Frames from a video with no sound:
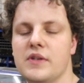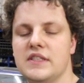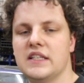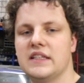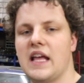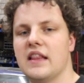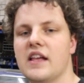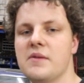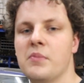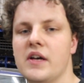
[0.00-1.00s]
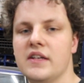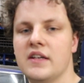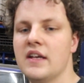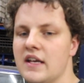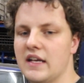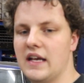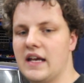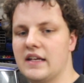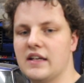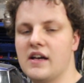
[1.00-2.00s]
please hit that like button
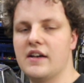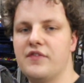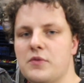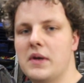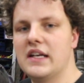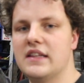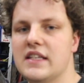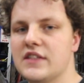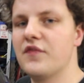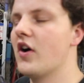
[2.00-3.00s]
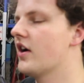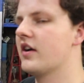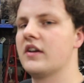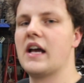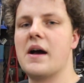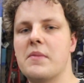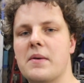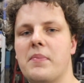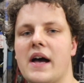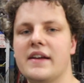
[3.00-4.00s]
and uh, if you made it this far,
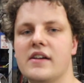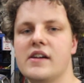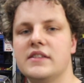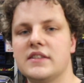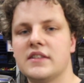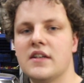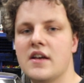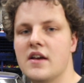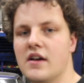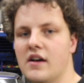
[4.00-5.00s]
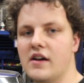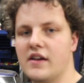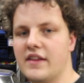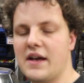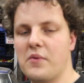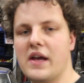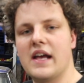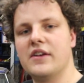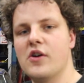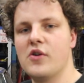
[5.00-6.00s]
comment pie cuts. Uh, that way
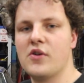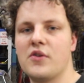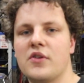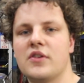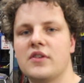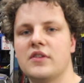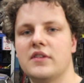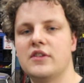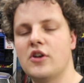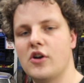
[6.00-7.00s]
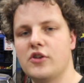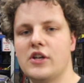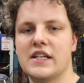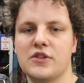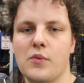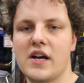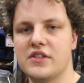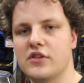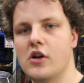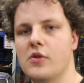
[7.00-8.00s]
I know, you know, you guys are
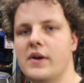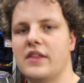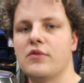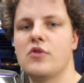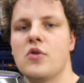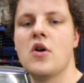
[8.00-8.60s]
watching all the way through.